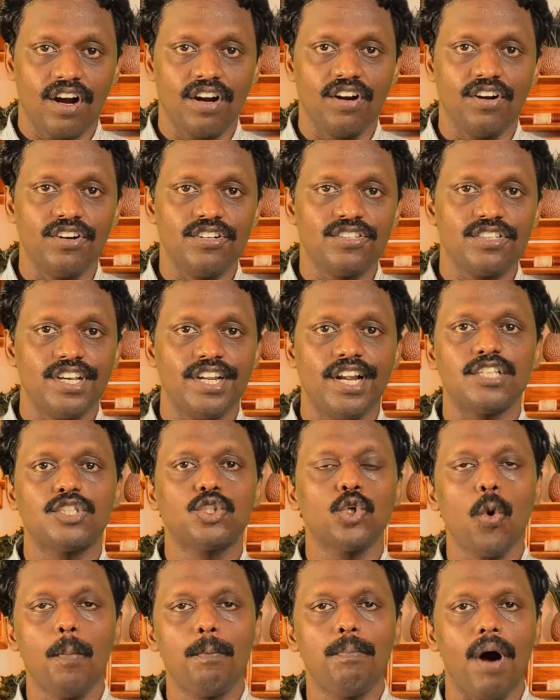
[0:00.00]
colors in a
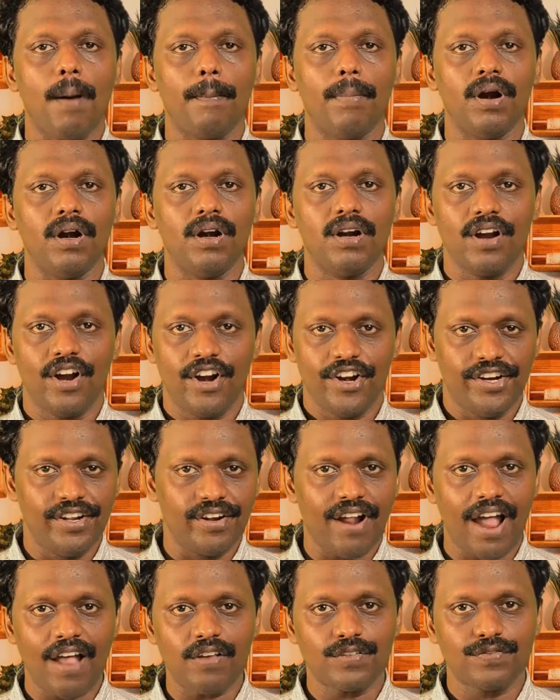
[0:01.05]
soap bubble
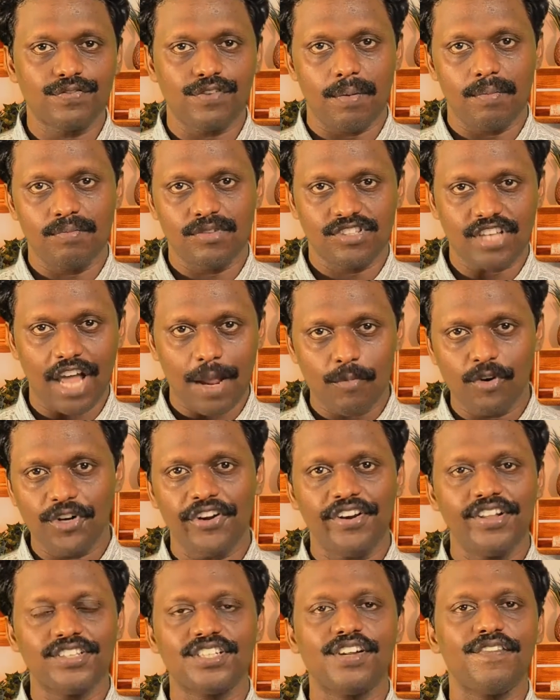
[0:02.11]
derives from
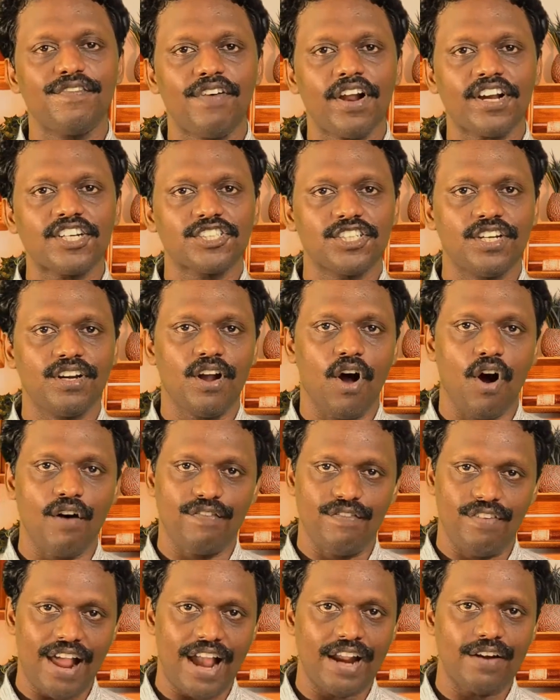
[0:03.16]
simultaneous reflection
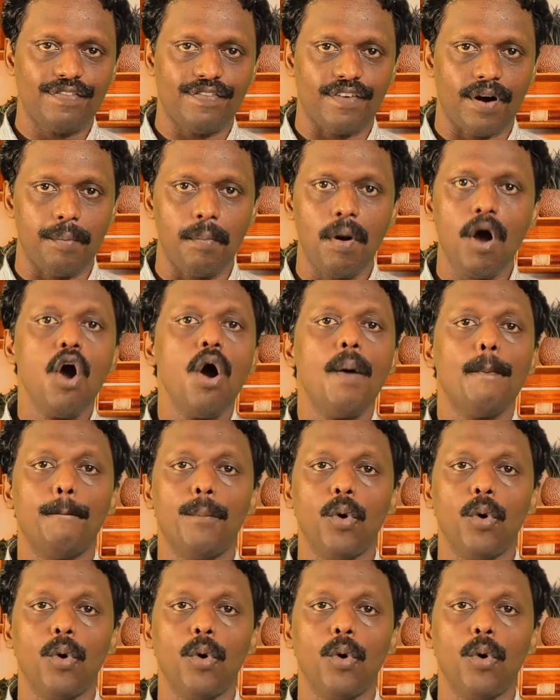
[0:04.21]
of light from